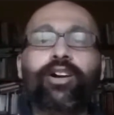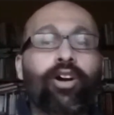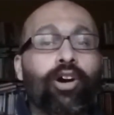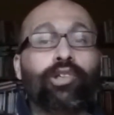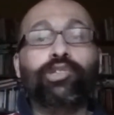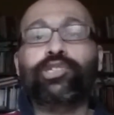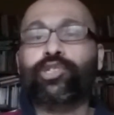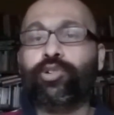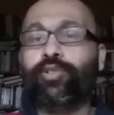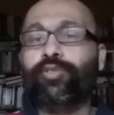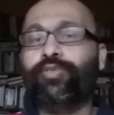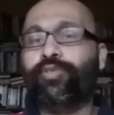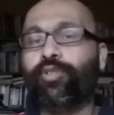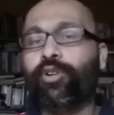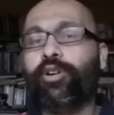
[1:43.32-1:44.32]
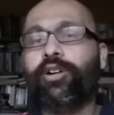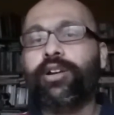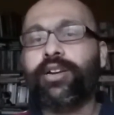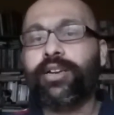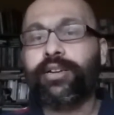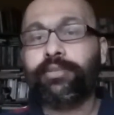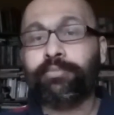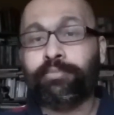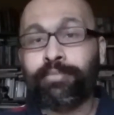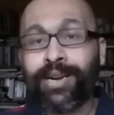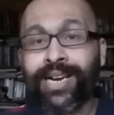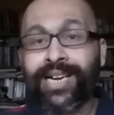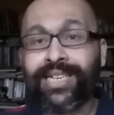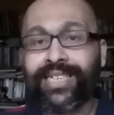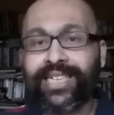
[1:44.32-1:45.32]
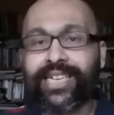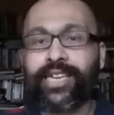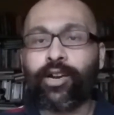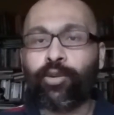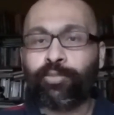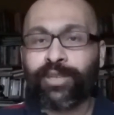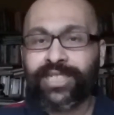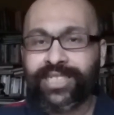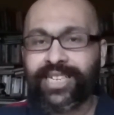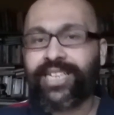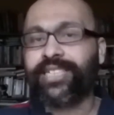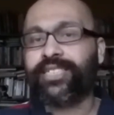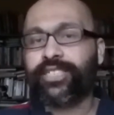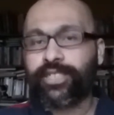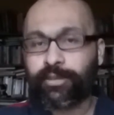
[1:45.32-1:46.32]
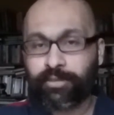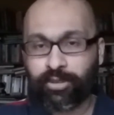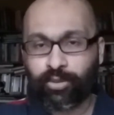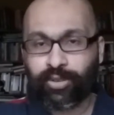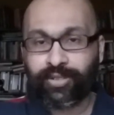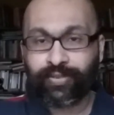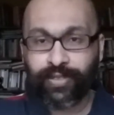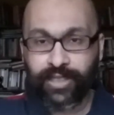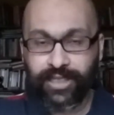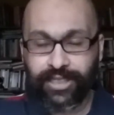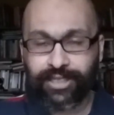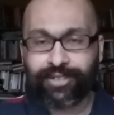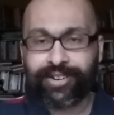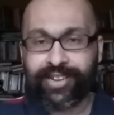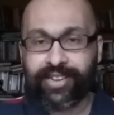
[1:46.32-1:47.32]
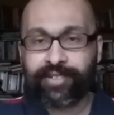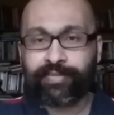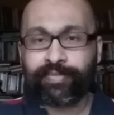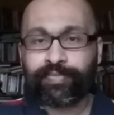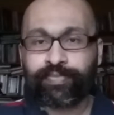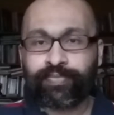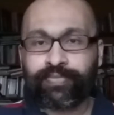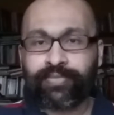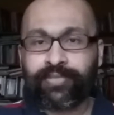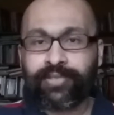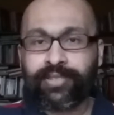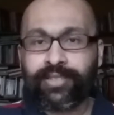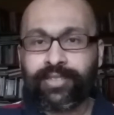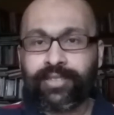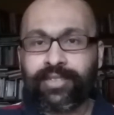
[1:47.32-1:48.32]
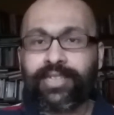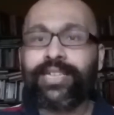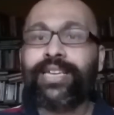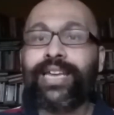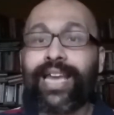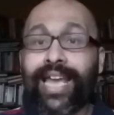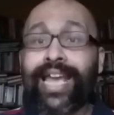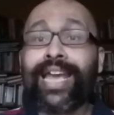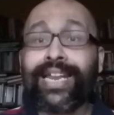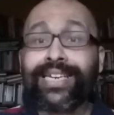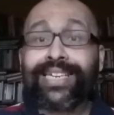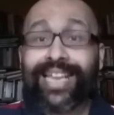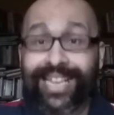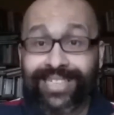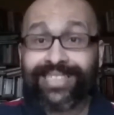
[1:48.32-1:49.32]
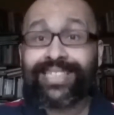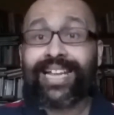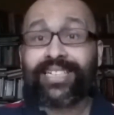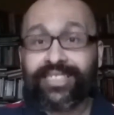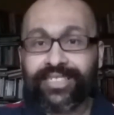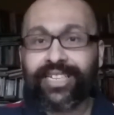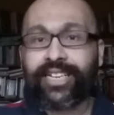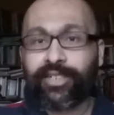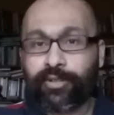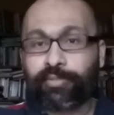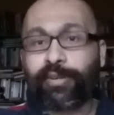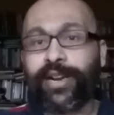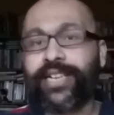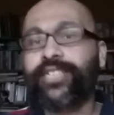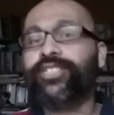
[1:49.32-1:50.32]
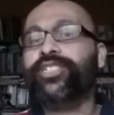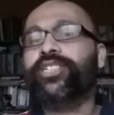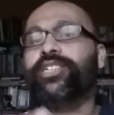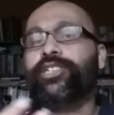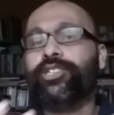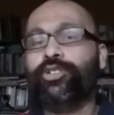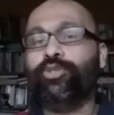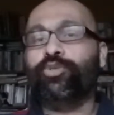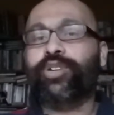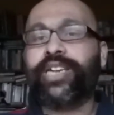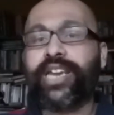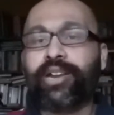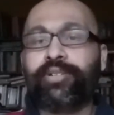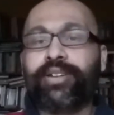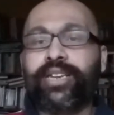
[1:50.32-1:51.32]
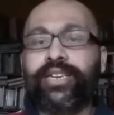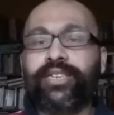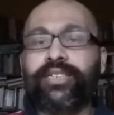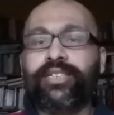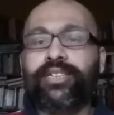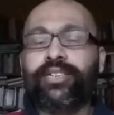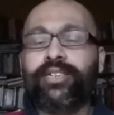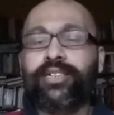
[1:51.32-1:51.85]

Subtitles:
Also for Maliki Yawmiddin, chapter 1 verse 3. And in that state of praise, you carry it